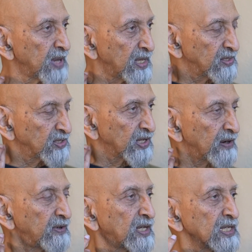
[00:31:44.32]
my
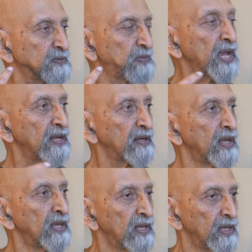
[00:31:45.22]
cervical spine,
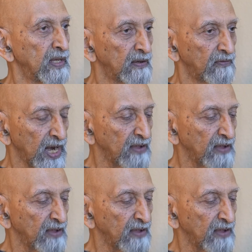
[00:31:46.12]
where